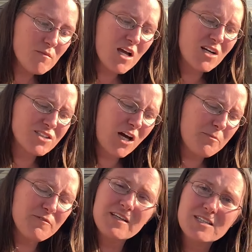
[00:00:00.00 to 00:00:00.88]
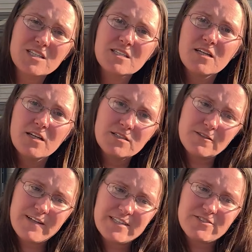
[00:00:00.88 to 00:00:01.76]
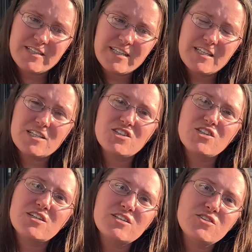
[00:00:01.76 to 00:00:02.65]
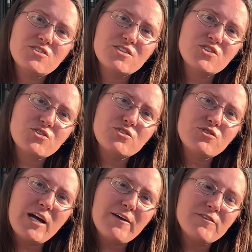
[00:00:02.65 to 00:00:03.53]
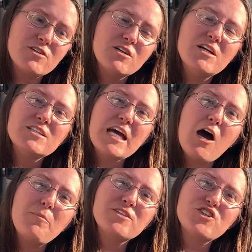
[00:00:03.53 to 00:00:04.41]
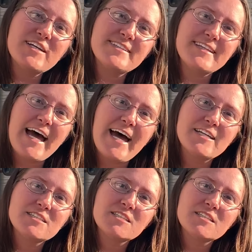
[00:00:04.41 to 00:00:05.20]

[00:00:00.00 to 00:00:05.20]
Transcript: On top of this device right here, you can use a screwdriver to help adjust that